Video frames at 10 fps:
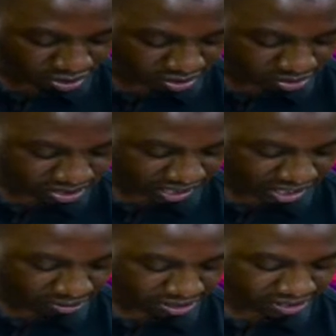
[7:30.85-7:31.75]

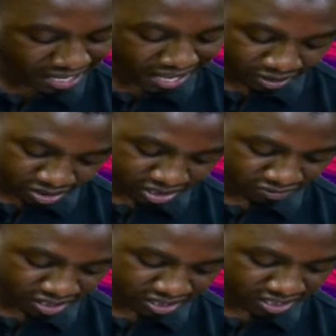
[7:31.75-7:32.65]
Lusaka Red Lions
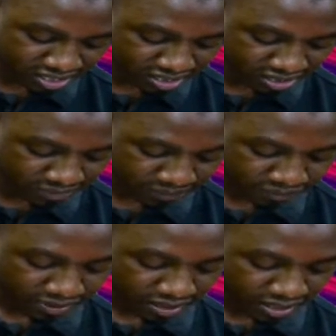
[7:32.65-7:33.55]
versus the
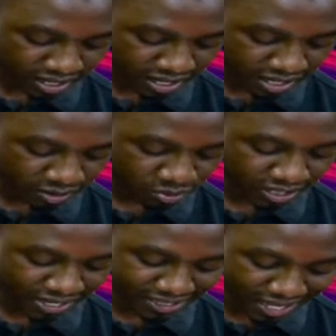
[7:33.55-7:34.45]

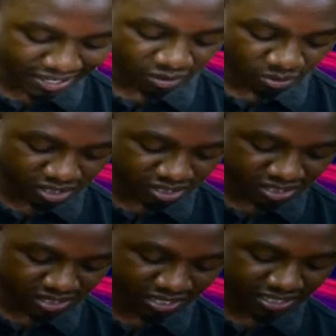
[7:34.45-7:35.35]
Twikatane
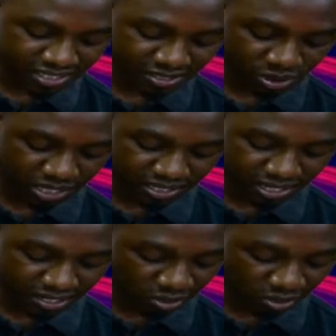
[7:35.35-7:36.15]
Queens. That's at Twikatane